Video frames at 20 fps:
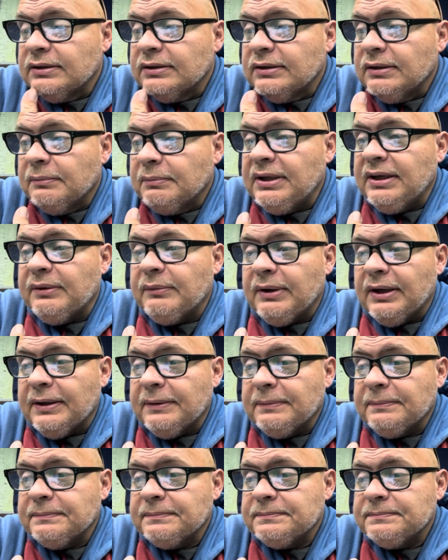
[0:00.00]
But
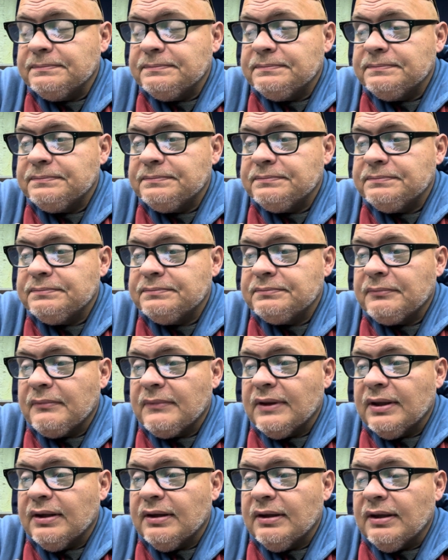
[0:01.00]
anyway,
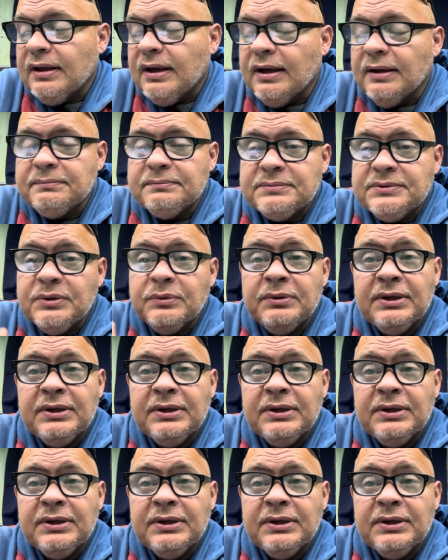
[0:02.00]
till